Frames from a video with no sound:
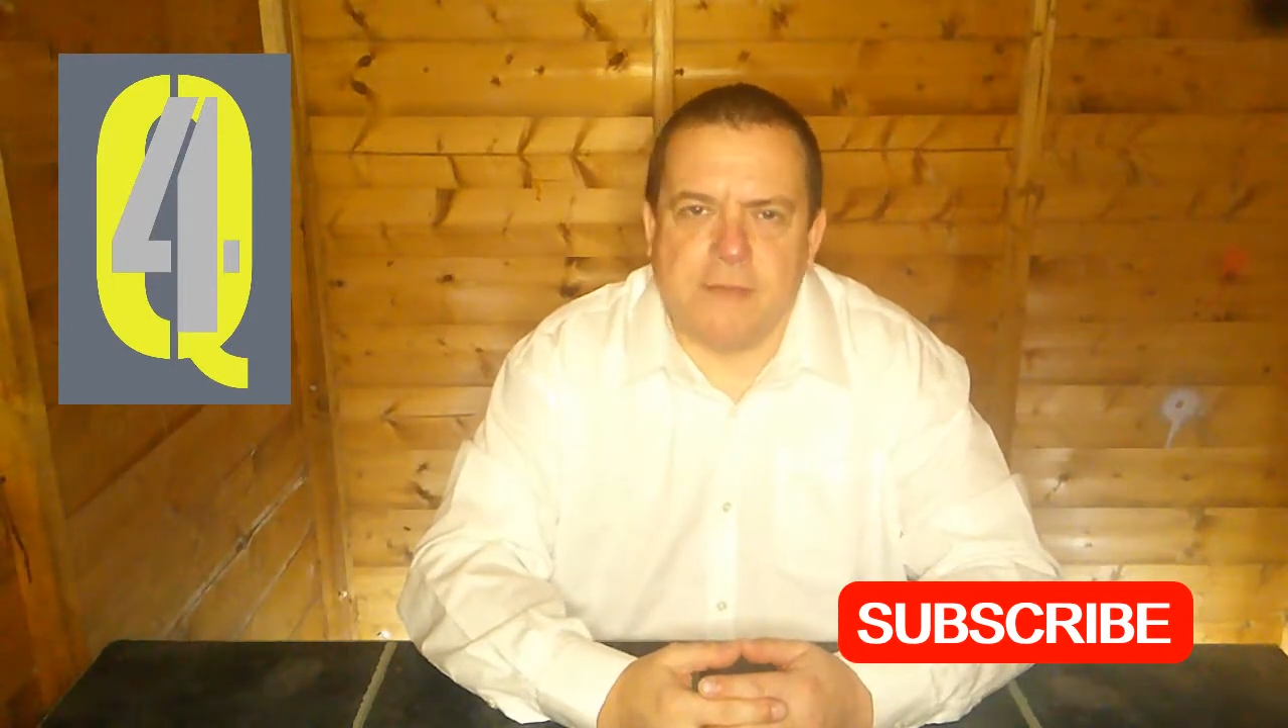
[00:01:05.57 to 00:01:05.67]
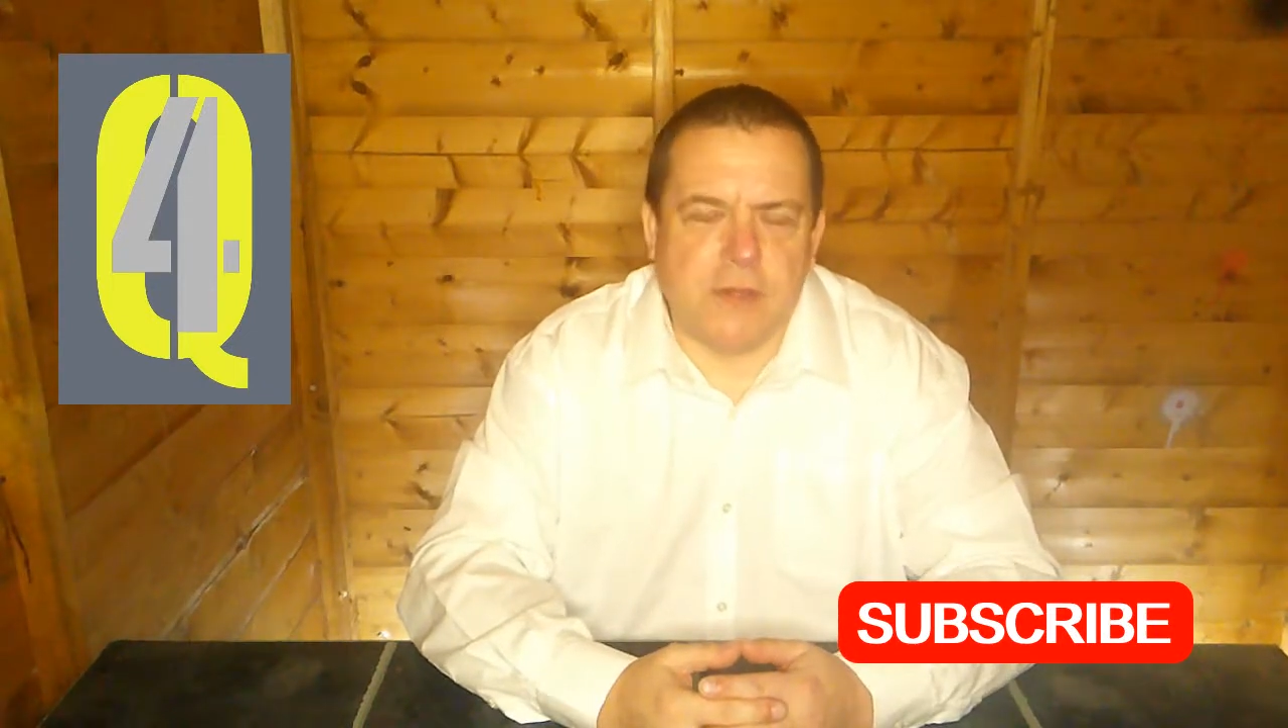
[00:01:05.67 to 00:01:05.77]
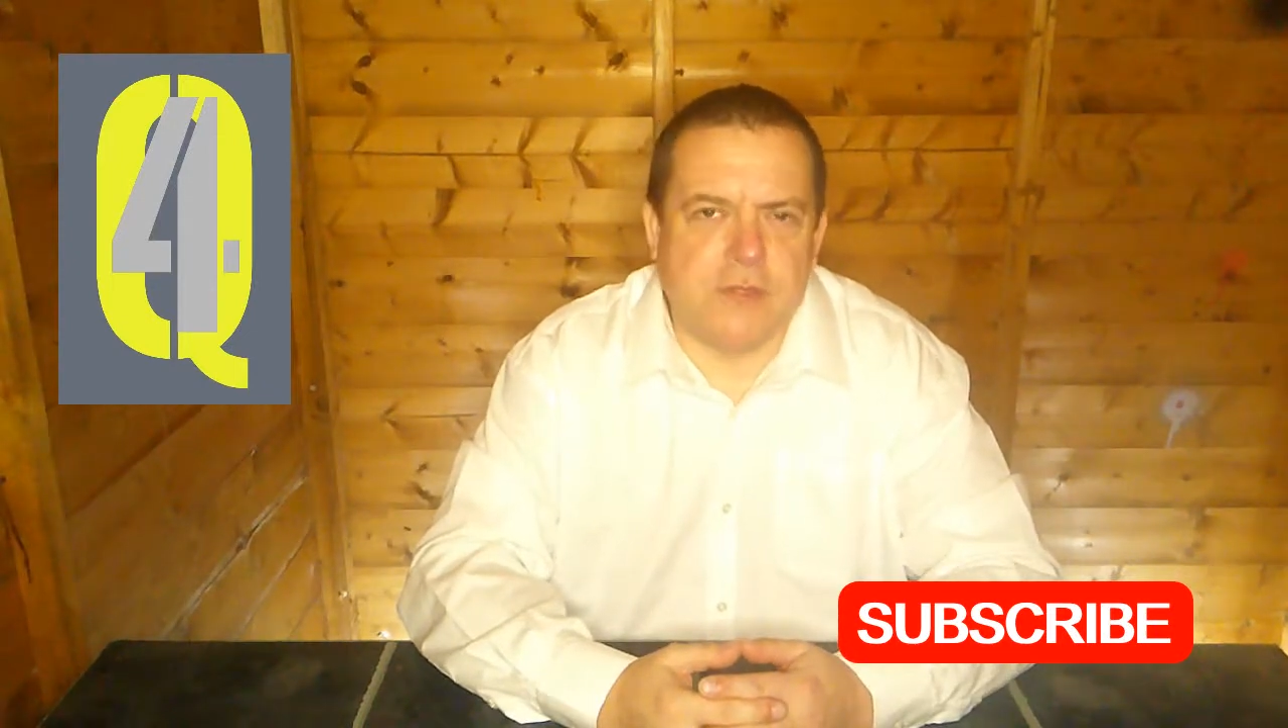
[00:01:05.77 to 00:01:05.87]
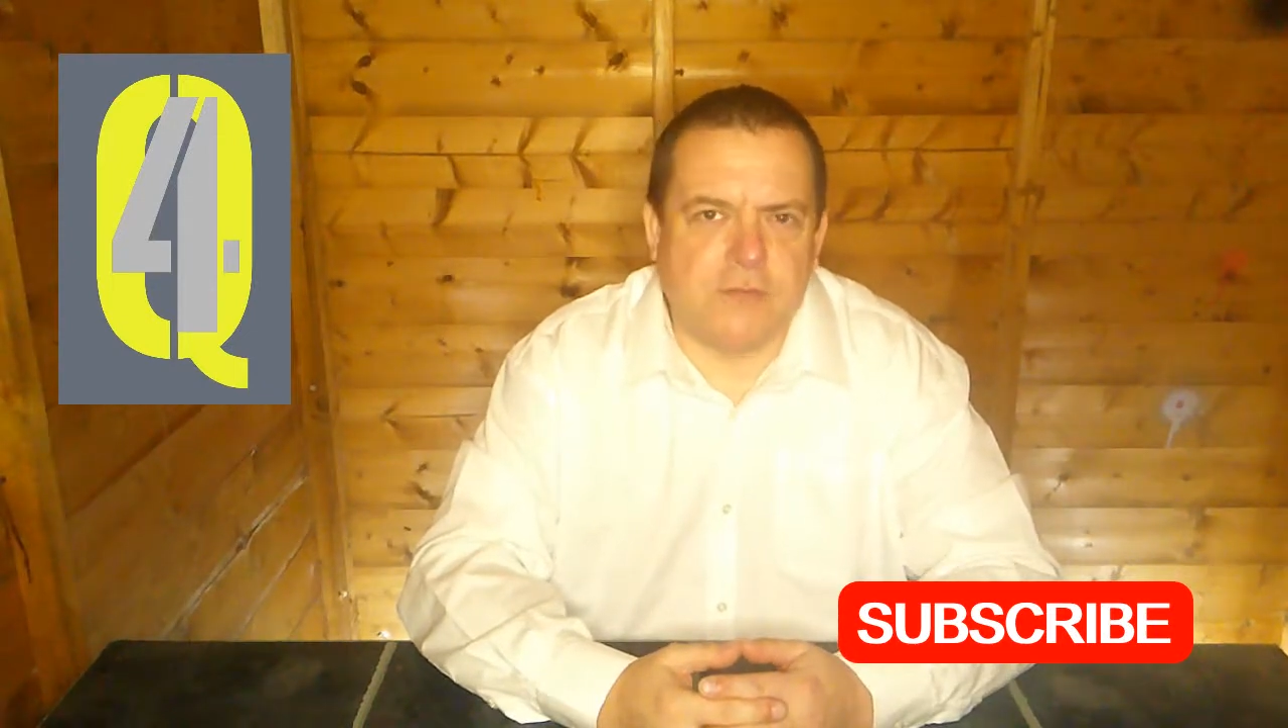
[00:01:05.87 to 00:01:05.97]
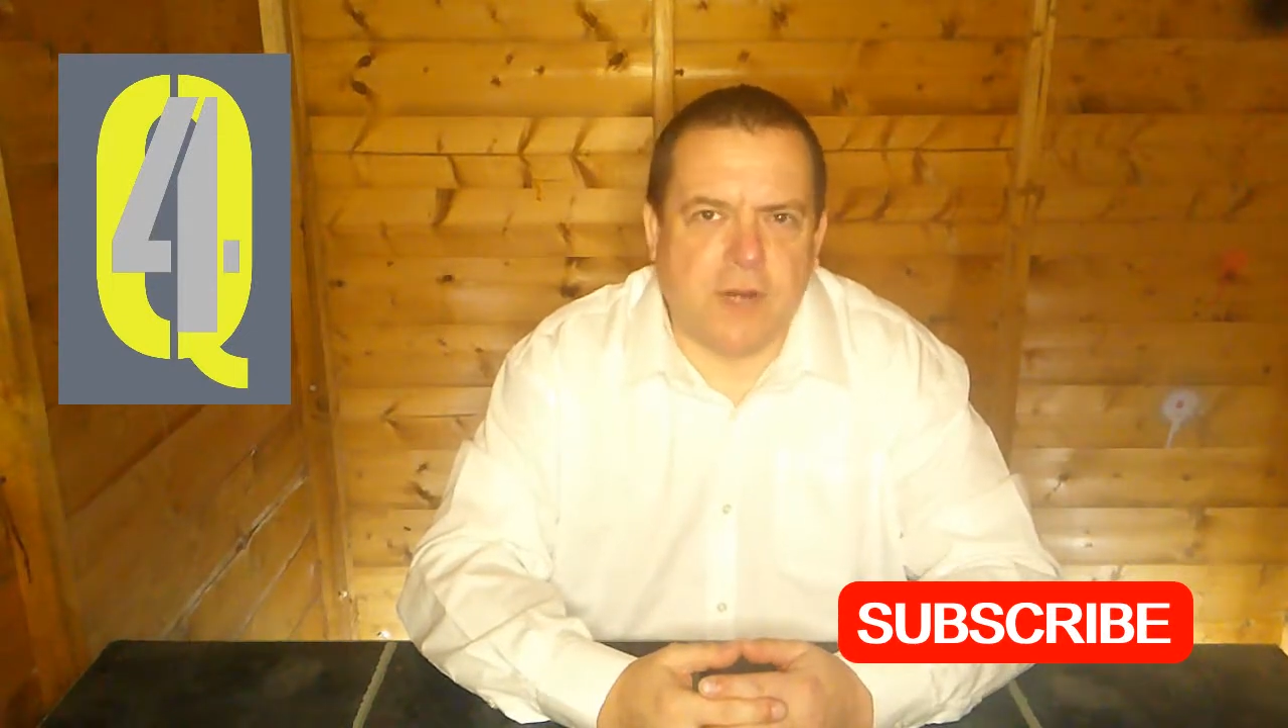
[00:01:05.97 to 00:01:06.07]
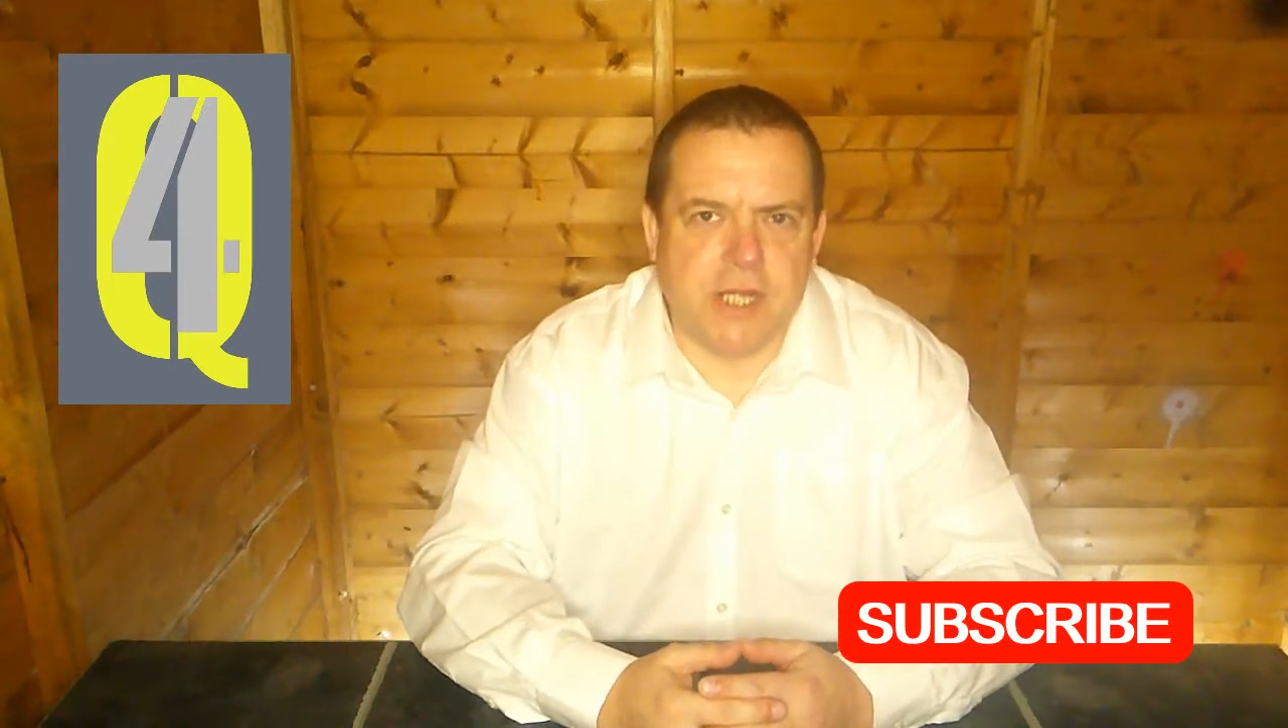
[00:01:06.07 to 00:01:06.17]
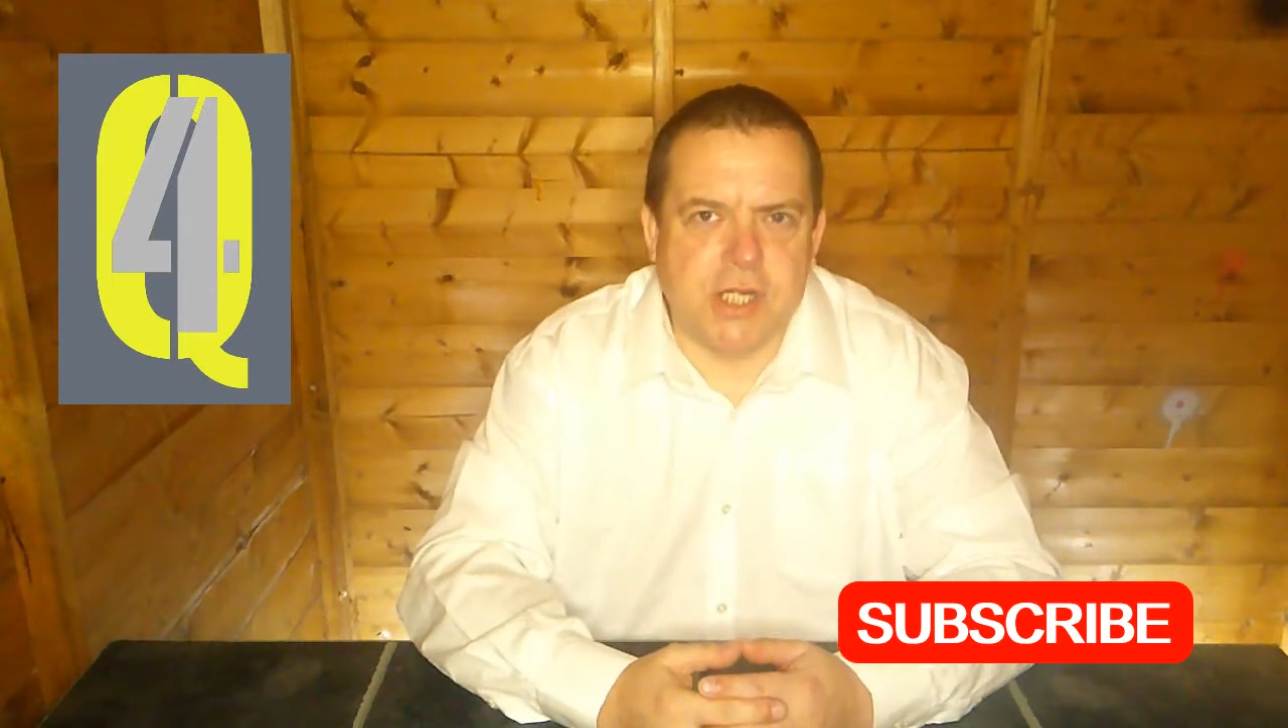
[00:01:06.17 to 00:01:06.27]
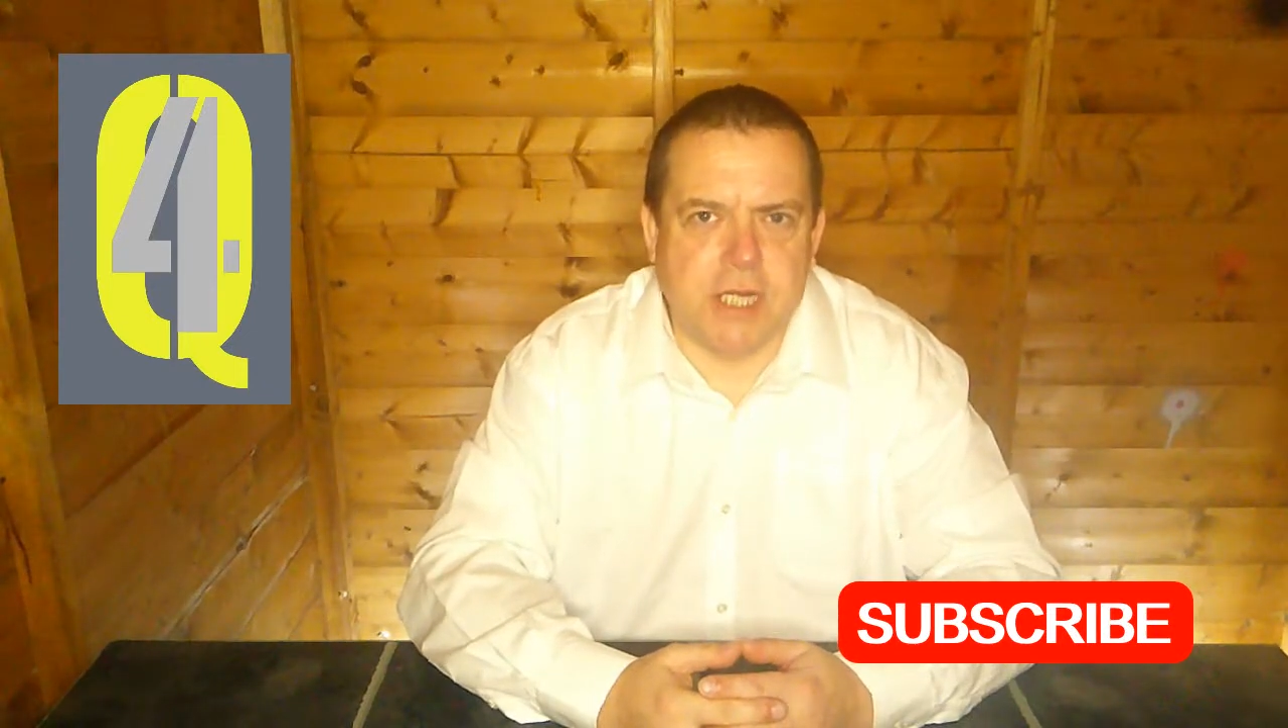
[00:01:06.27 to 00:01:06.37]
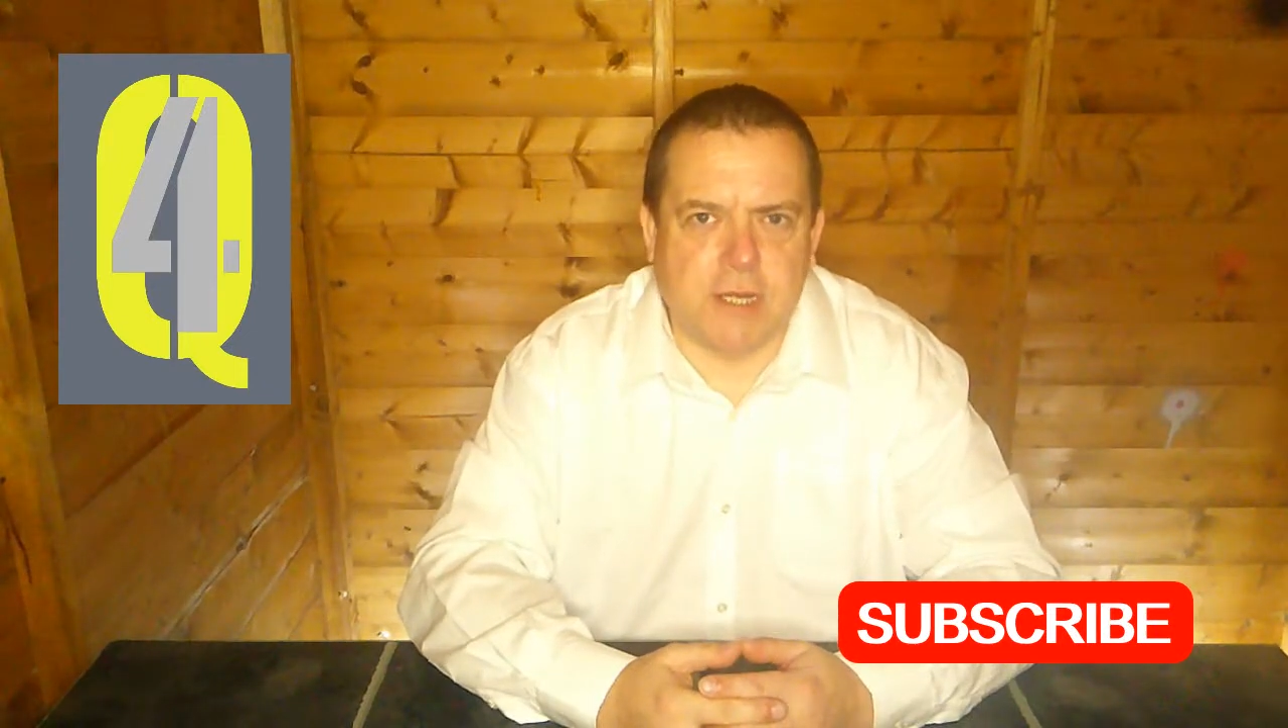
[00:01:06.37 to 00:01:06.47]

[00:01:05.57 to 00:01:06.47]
those flashing